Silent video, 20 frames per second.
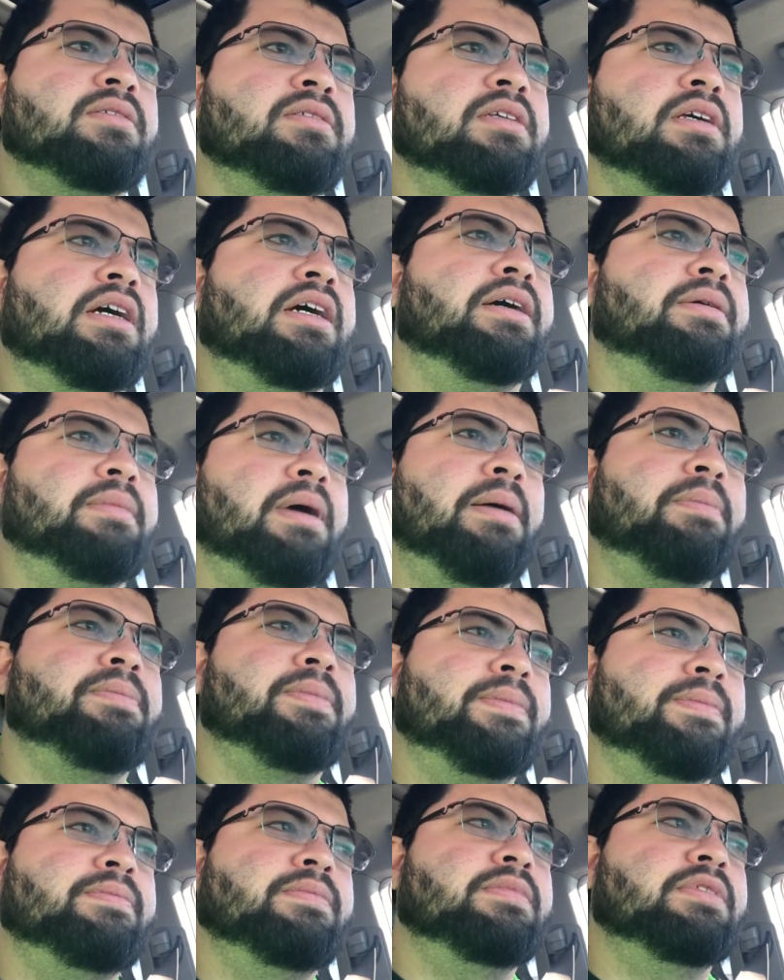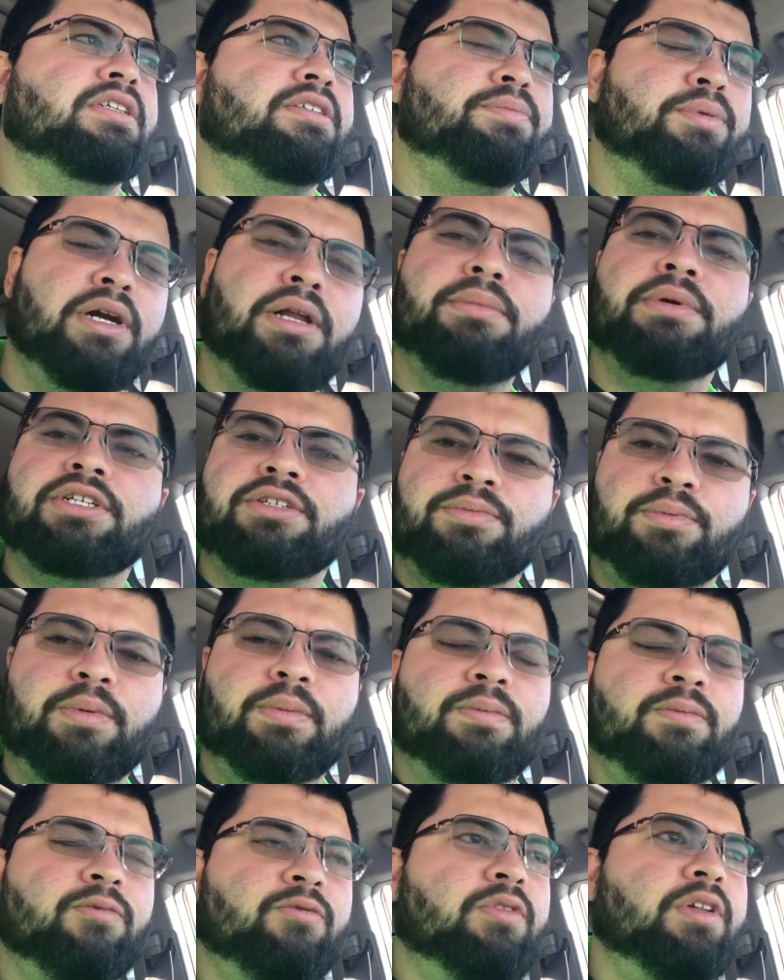Um, I'm, it's pretty much
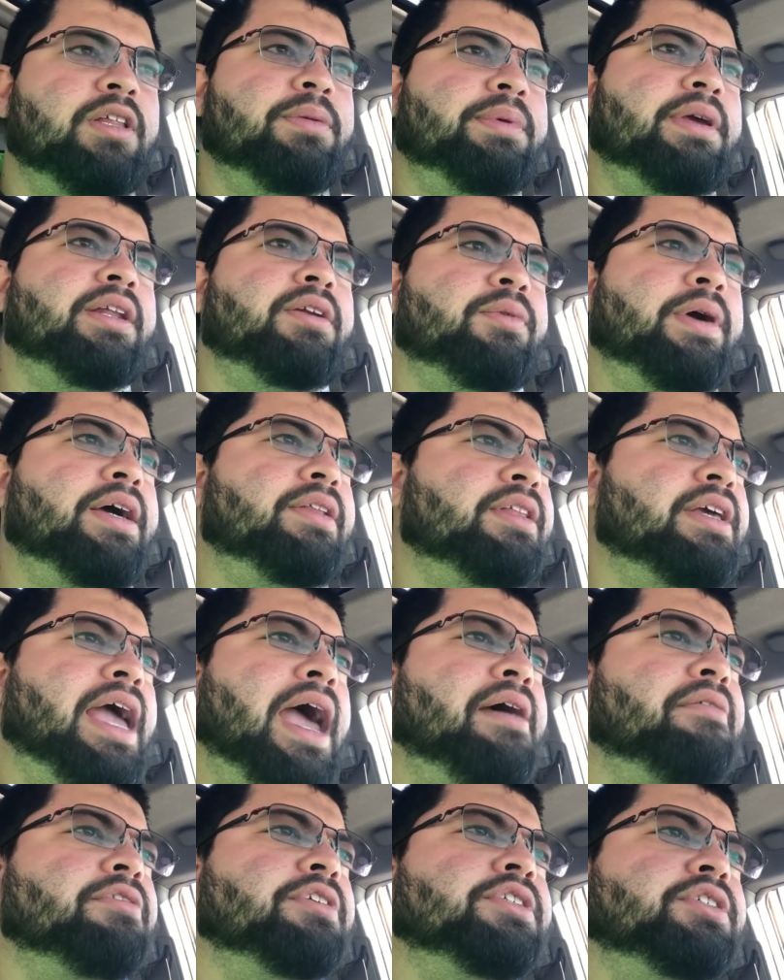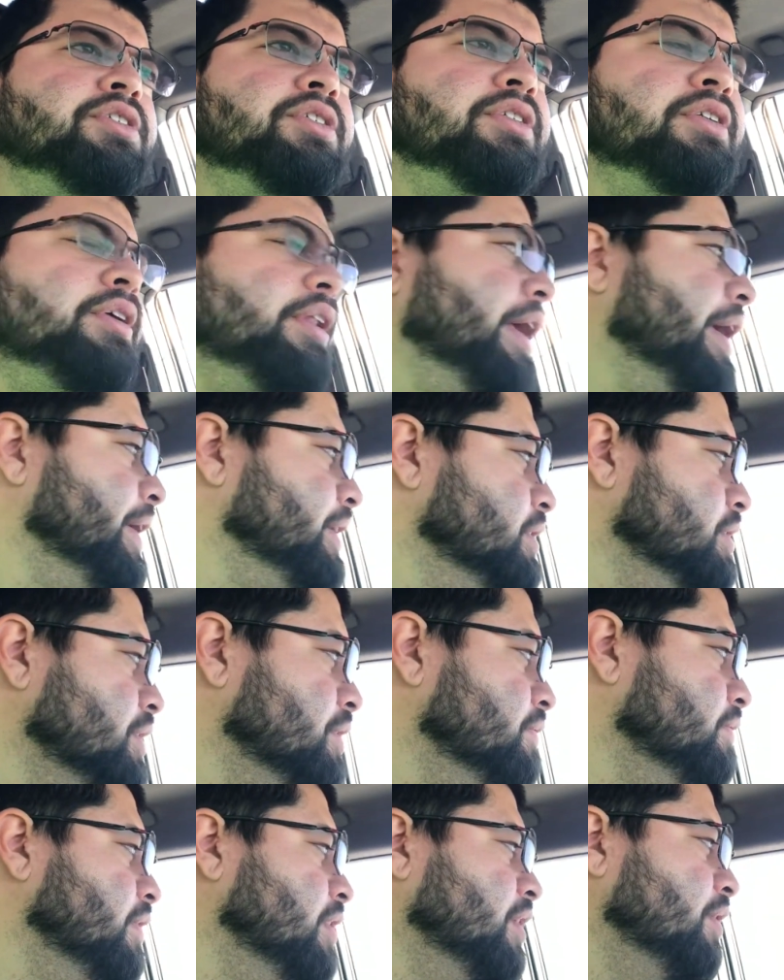really being around the average today so
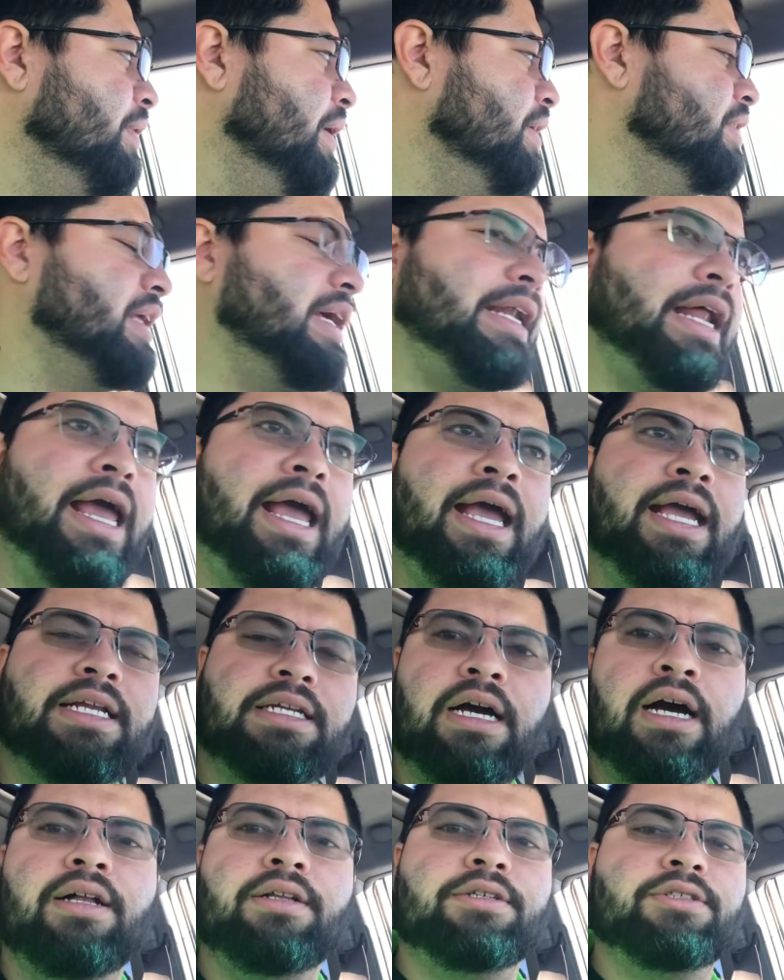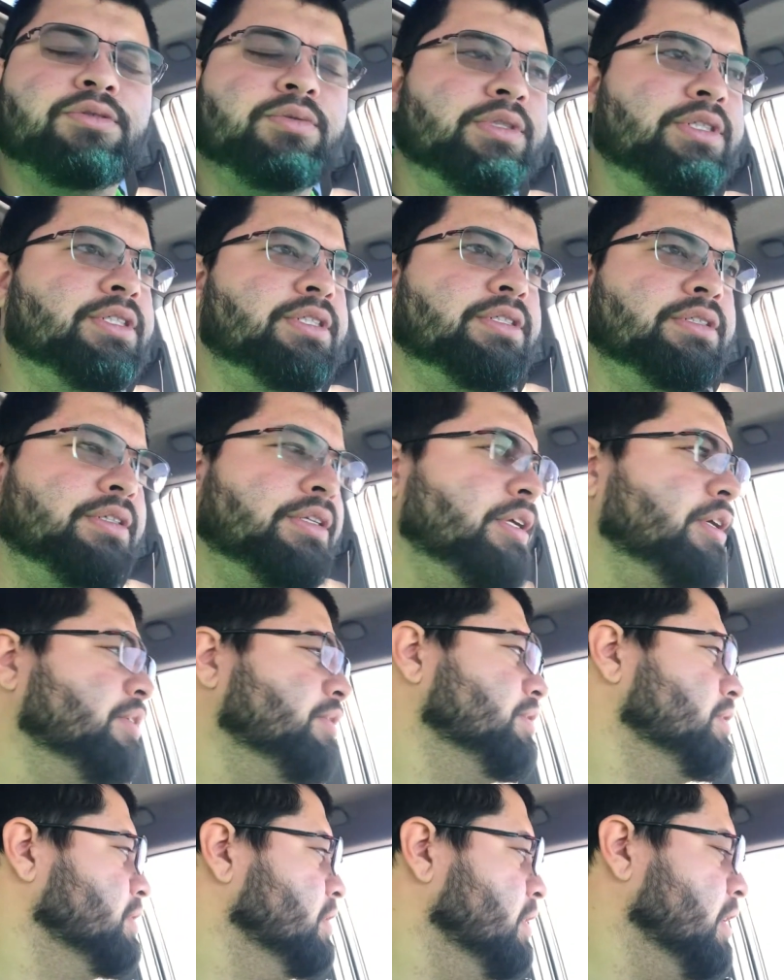far, around that eight dollars, which, you know,
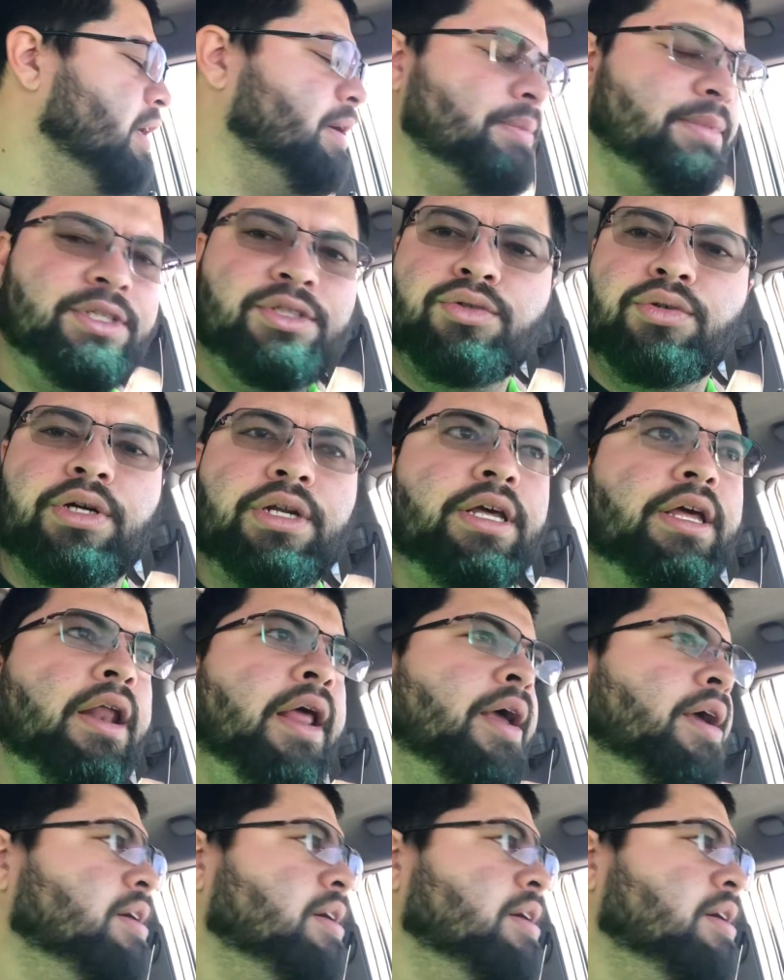it's, I'm enjoying it.